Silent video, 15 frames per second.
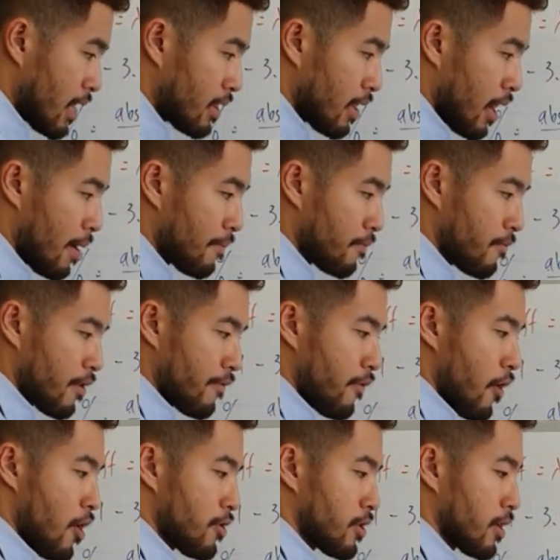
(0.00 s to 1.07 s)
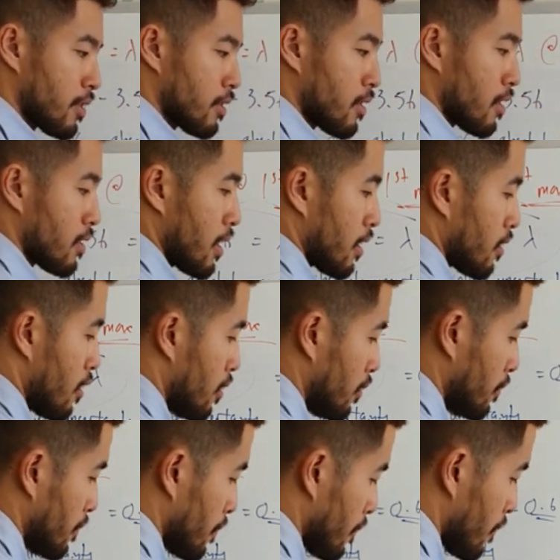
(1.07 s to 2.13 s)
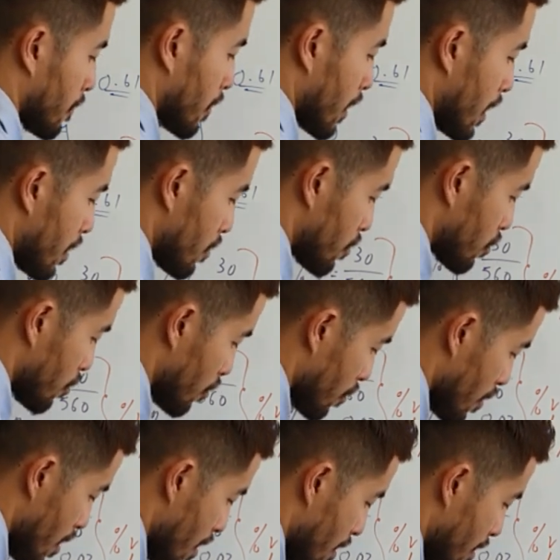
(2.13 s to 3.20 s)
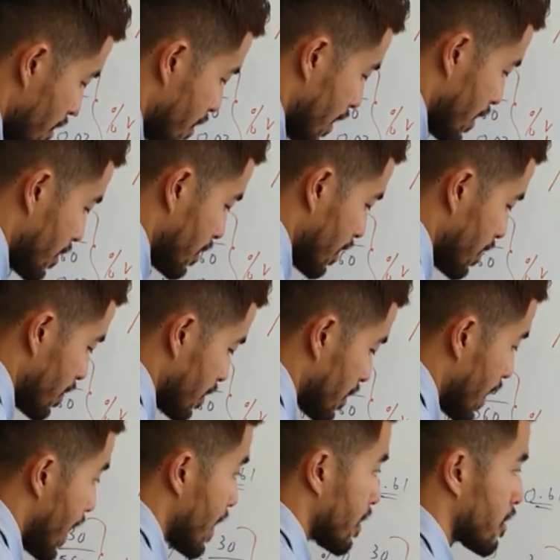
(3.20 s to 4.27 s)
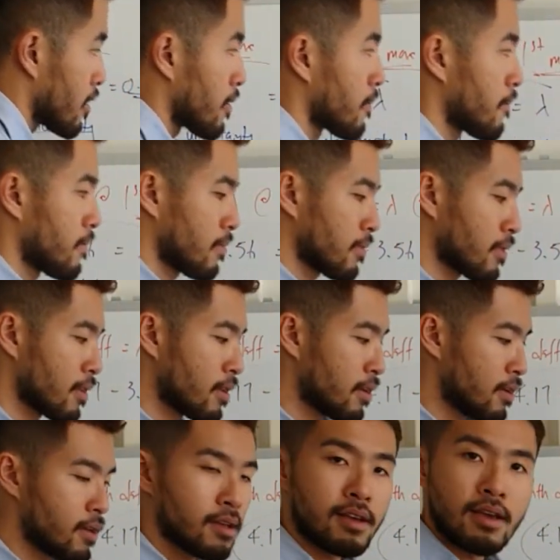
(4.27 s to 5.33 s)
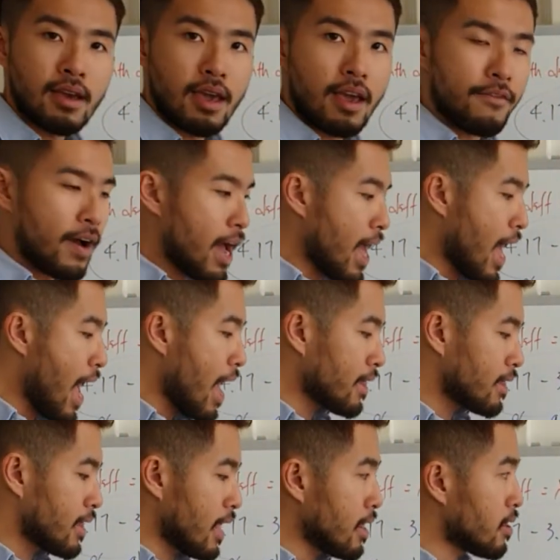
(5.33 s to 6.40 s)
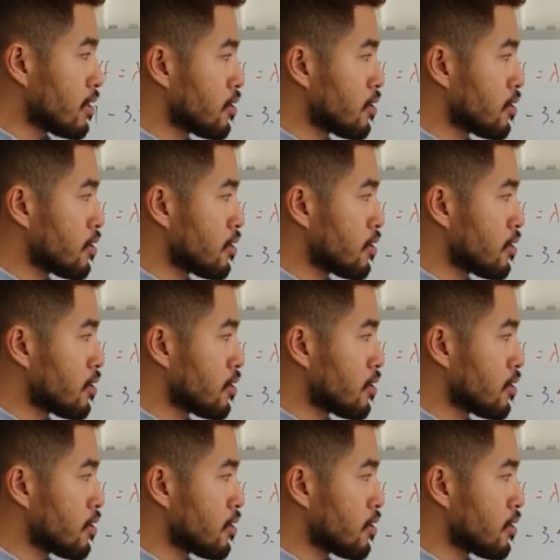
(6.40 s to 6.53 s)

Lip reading: I'm reversing the signal into this instead. If I add this to